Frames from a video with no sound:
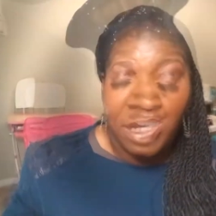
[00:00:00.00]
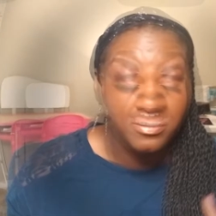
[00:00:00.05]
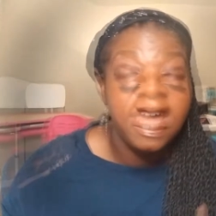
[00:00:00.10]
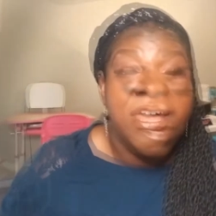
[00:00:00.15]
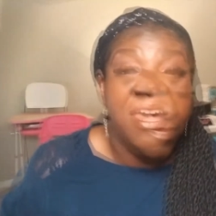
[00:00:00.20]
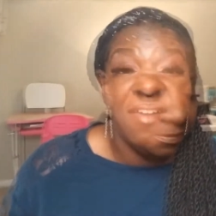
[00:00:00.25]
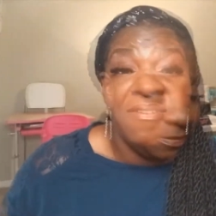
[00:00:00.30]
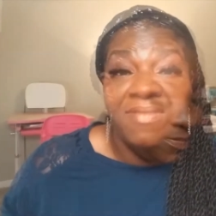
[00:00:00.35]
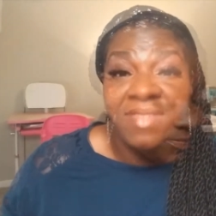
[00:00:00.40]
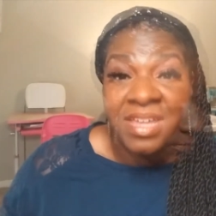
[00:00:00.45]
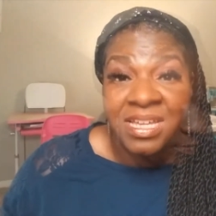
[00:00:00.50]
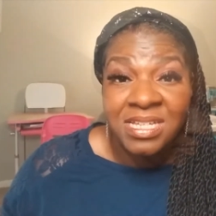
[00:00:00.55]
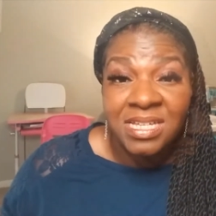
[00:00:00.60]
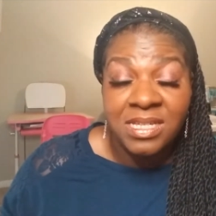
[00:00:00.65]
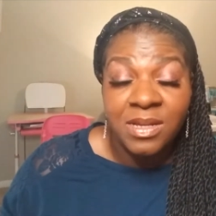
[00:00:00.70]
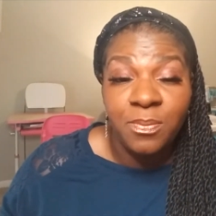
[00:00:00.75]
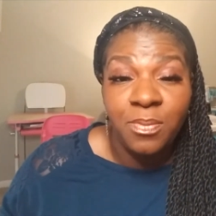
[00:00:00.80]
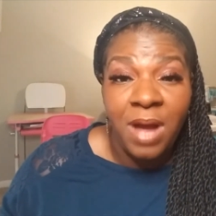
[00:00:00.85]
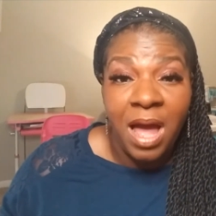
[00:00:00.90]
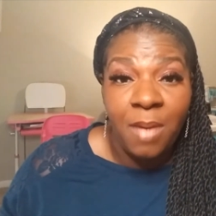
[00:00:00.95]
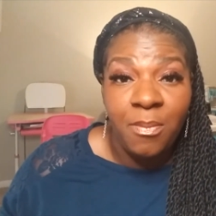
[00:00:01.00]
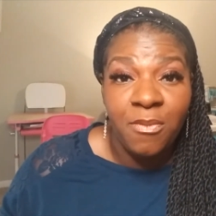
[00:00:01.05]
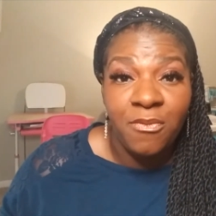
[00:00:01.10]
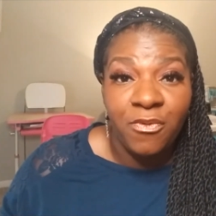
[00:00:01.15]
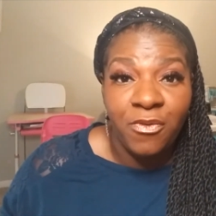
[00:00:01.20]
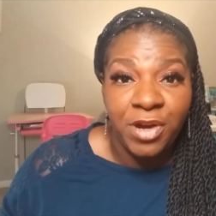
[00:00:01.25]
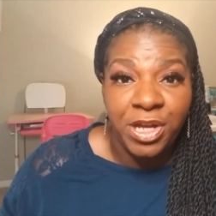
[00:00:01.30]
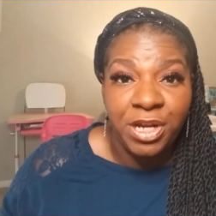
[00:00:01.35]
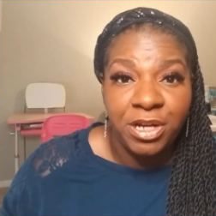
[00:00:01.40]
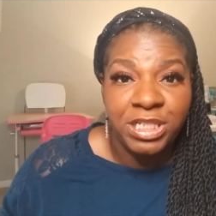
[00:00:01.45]
If this is a problem for
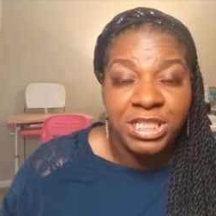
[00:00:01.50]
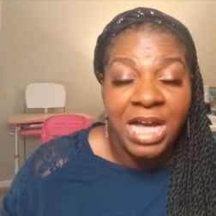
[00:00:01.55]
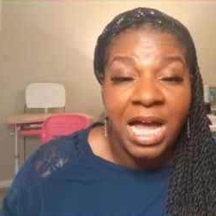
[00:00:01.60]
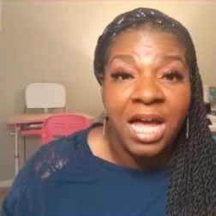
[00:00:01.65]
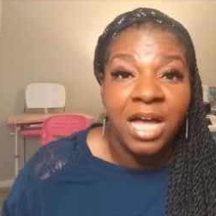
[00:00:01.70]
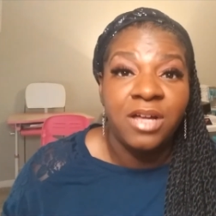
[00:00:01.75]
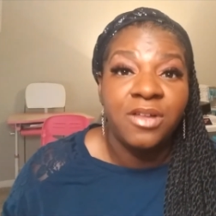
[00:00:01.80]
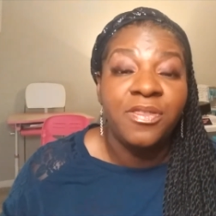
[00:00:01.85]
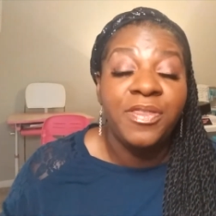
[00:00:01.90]
your child,